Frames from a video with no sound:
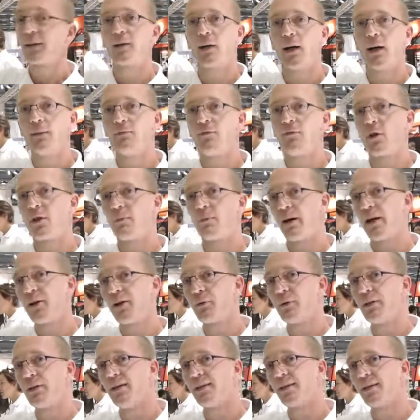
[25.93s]
time for the
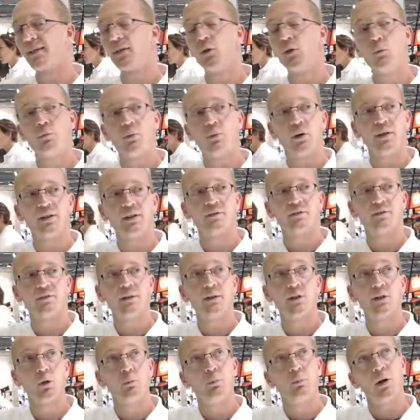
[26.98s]
battery is
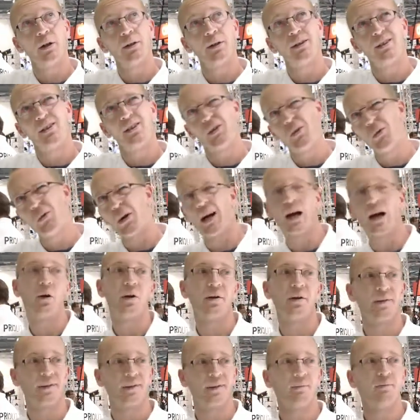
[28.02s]
2.2
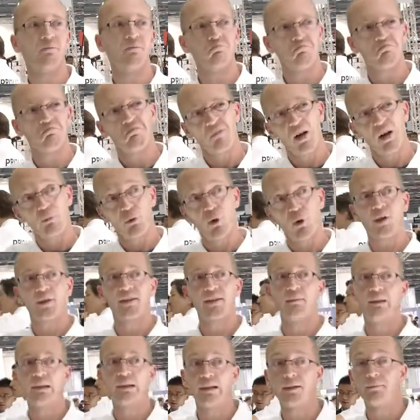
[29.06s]
hours
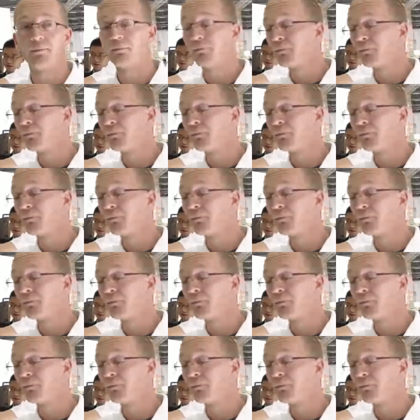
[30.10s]
approximately.